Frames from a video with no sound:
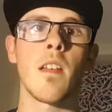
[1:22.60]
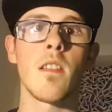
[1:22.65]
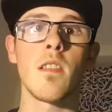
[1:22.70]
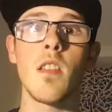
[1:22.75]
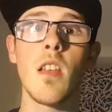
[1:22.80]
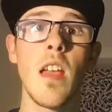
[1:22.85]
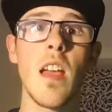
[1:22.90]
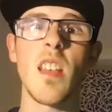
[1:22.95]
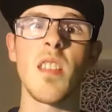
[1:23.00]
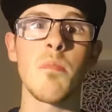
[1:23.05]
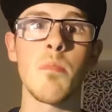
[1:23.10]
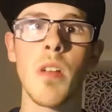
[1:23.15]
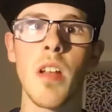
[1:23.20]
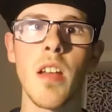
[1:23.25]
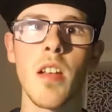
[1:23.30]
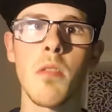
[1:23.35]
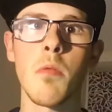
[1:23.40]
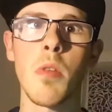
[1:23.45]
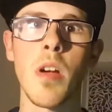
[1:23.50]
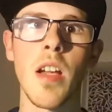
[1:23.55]
So yeah, it's
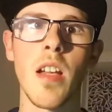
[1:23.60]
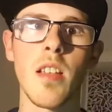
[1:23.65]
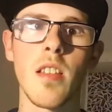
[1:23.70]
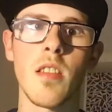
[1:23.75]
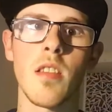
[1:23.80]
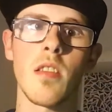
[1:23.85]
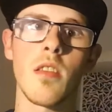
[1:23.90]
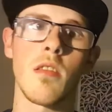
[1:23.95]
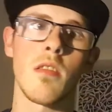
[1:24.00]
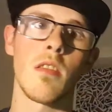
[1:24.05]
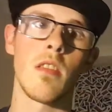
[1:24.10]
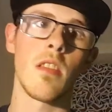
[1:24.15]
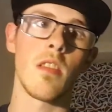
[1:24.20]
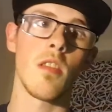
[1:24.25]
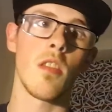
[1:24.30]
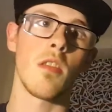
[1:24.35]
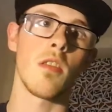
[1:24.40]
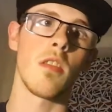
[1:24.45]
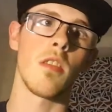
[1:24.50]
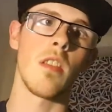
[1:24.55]
playing away.
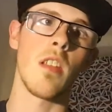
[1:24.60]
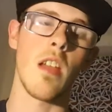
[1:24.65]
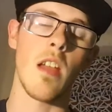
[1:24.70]
He's on